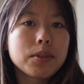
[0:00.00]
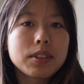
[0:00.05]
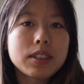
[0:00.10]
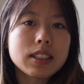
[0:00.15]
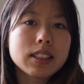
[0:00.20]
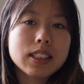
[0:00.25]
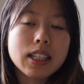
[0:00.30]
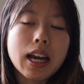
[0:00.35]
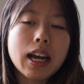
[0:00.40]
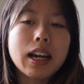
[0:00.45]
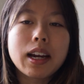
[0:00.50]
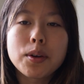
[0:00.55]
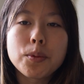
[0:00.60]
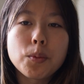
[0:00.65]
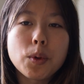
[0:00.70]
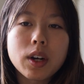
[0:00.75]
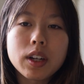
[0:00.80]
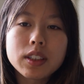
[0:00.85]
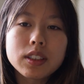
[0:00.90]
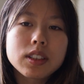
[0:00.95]
decide I
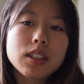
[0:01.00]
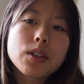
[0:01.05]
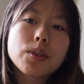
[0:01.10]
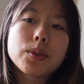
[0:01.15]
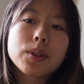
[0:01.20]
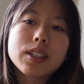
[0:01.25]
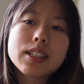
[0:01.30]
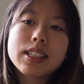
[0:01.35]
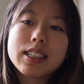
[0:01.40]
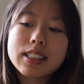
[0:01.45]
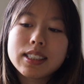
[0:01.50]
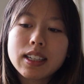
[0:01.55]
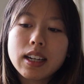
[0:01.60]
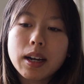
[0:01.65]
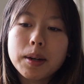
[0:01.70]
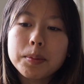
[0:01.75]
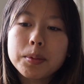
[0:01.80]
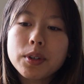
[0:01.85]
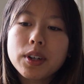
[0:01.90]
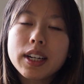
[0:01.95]
want or need to
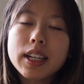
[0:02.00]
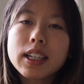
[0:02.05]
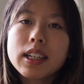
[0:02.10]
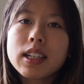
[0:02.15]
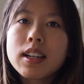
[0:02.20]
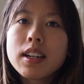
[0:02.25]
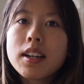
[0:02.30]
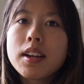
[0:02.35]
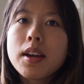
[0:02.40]
upgrade.